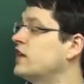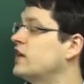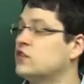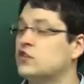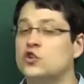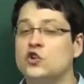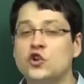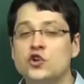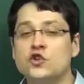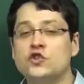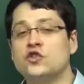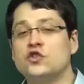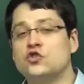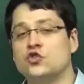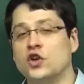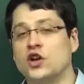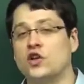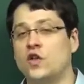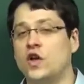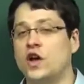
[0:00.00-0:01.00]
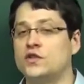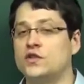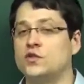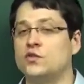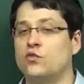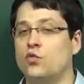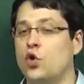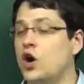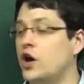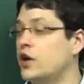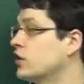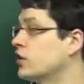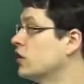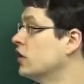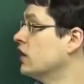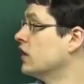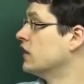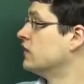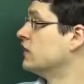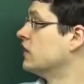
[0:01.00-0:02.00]
it's good to drink lots of
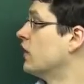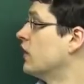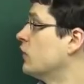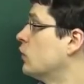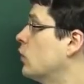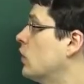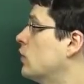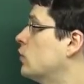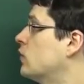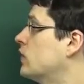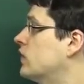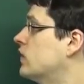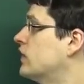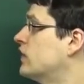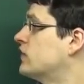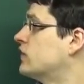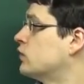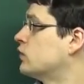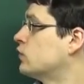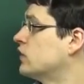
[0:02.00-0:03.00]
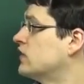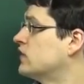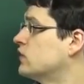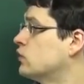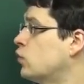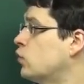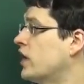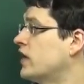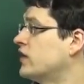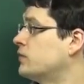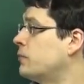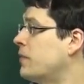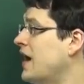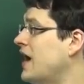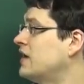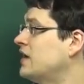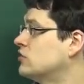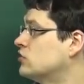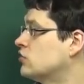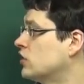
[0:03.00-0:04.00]
water, and the other one would list reasons why it's
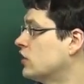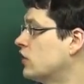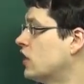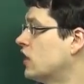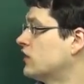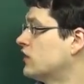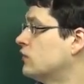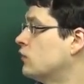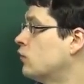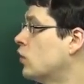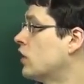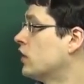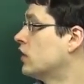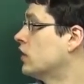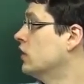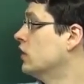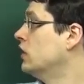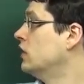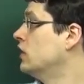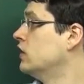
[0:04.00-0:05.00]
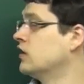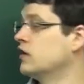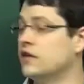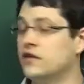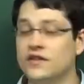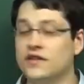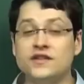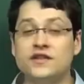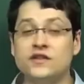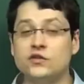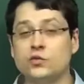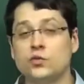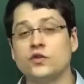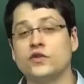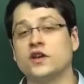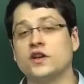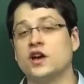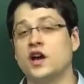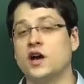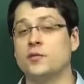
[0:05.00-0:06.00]
bad to drink lots of water. This is
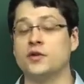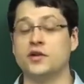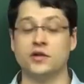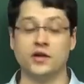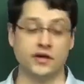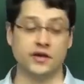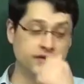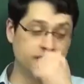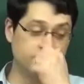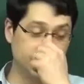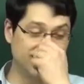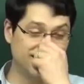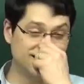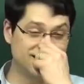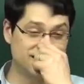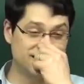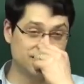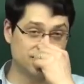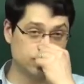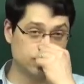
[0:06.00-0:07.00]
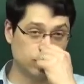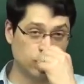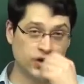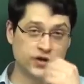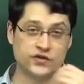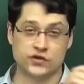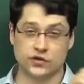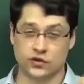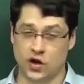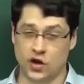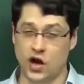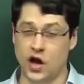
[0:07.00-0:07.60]
really common, and the easiest ones are